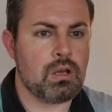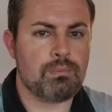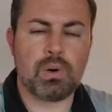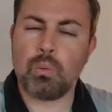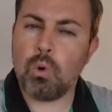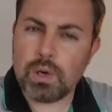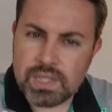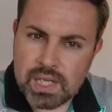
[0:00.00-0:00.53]

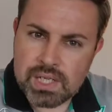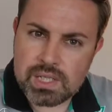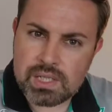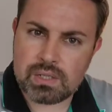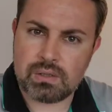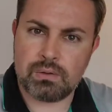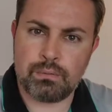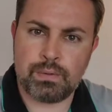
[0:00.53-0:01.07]
But what
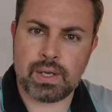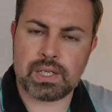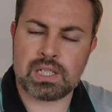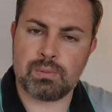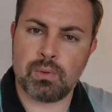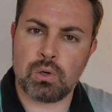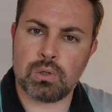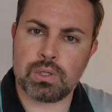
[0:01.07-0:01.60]
is
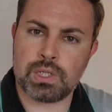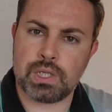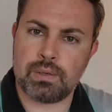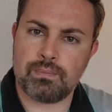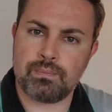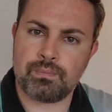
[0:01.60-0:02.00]
victimology?